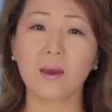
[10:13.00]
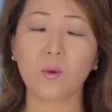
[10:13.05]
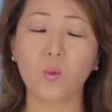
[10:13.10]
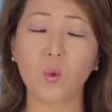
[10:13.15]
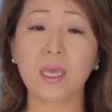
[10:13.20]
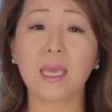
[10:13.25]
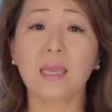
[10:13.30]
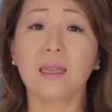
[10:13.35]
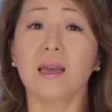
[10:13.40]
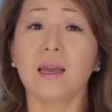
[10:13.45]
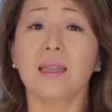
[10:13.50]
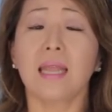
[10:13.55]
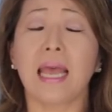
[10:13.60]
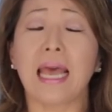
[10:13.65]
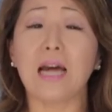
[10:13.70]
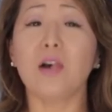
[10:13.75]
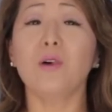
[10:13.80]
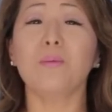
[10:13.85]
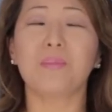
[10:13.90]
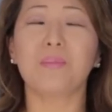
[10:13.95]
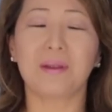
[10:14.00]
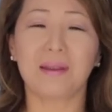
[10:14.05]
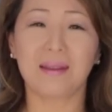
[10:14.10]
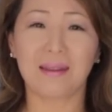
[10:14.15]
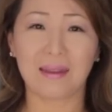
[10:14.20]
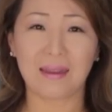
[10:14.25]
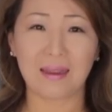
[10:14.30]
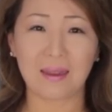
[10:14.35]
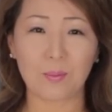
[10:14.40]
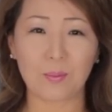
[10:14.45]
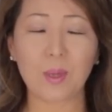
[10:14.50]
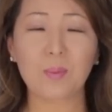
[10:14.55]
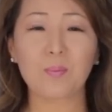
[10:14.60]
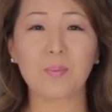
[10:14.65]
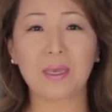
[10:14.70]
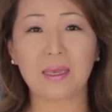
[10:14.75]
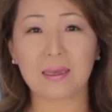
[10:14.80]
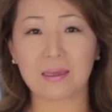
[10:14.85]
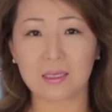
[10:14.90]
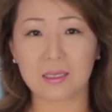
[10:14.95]
we cannot help but
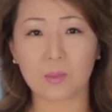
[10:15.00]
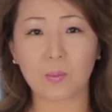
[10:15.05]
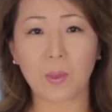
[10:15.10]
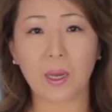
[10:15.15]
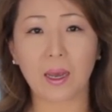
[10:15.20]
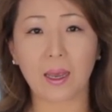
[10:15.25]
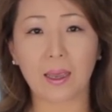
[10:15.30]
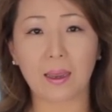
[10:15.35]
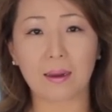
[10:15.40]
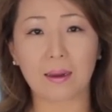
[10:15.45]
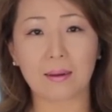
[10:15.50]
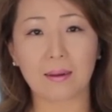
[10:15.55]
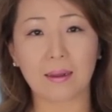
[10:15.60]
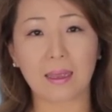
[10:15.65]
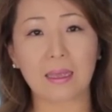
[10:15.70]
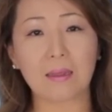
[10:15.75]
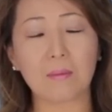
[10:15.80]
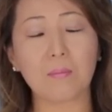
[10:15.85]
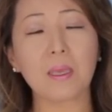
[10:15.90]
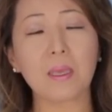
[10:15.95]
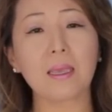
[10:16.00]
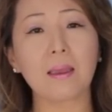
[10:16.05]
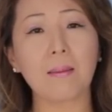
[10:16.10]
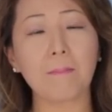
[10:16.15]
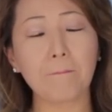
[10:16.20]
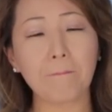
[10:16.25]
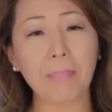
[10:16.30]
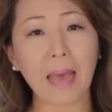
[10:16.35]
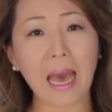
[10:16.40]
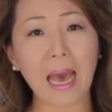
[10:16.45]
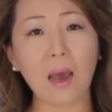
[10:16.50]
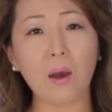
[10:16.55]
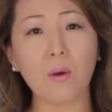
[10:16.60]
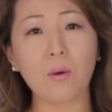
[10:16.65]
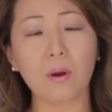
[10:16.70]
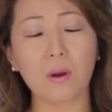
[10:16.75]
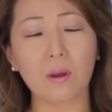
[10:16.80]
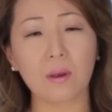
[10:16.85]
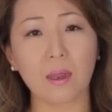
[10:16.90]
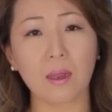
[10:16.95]
be inspired and be
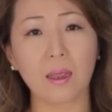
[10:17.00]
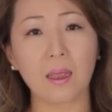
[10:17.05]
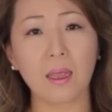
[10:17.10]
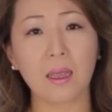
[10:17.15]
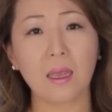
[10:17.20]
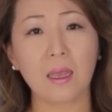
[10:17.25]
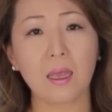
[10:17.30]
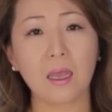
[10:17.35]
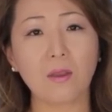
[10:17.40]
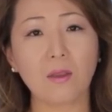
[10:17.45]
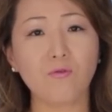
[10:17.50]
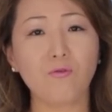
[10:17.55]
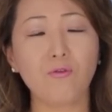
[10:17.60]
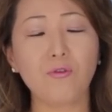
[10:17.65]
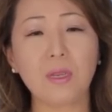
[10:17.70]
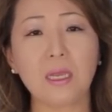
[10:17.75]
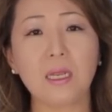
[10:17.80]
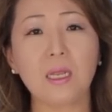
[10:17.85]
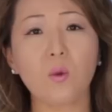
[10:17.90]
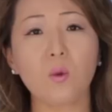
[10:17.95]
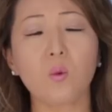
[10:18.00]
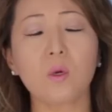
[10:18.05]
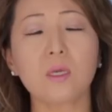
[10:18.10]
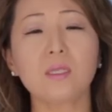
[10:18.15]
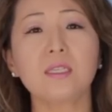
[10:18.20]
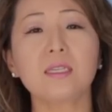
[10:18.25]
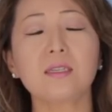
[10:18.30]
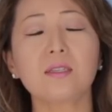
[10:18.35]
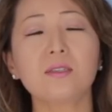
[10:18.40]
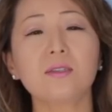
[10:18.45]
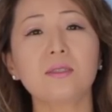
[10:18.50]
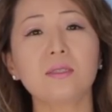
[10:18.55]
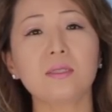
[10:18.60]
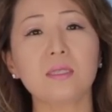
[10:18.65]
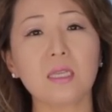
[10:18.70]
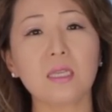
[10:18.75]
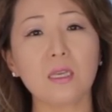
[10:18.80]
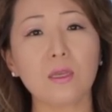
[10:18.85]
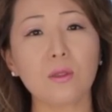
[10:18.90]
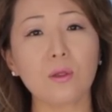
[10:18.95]
empowered and really wanting to
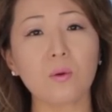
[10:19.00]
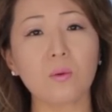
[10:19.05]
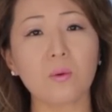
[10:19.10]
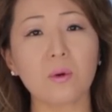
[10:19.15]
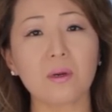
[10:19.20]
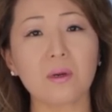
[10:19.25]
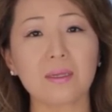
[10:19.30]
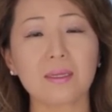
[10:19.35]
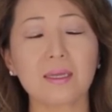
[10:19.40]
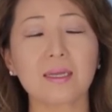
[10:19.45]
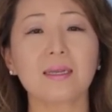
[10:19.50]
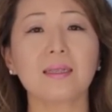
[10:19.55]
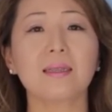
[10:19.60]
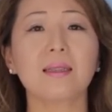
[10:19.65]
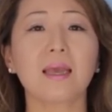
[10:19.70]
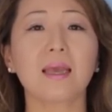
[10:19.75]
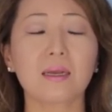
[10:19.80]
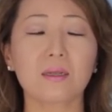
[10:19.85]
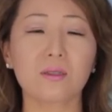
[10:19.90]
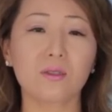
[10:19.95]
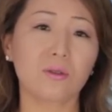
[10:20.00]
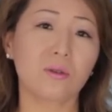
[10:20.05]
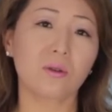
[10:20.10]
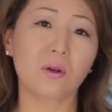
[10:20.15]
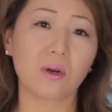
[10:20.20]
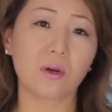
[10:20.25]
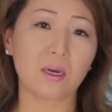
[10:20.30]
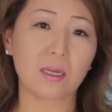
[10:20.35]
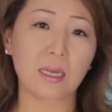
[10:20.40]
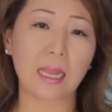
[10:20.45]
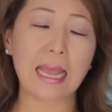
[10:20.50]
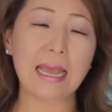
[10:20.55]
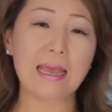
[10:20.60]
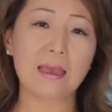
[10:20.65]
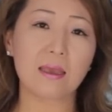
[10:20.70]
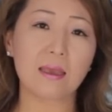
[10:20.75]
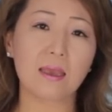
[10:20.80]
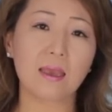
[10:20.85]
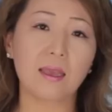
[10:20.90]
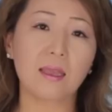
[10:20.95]
see the world connect to God
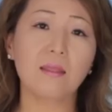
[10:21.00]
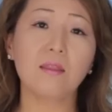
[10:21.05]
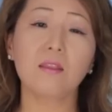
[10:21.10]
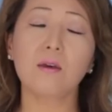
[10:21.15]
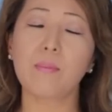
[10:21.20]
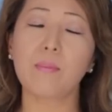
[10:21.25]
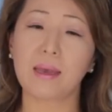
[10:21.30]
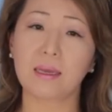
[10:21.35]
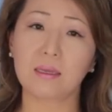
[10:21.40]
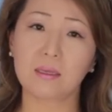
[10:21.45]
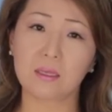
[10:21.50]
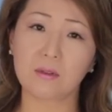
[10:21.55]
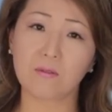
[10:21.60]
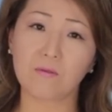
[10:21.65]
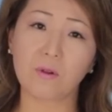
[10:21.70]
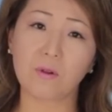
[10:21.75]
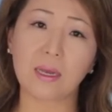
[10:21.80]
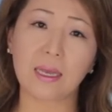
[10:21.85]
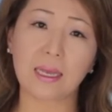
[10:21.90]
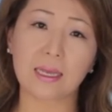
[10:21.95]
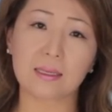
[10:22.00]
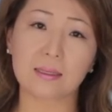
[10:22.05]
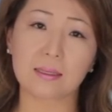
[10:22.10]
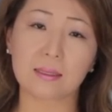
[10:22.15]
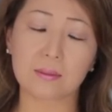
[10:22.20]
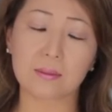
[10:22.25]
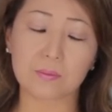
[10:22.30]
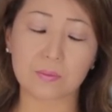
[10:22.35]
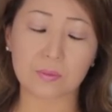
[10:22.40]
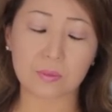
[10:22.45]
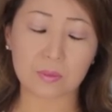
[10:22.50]
in the best of ways.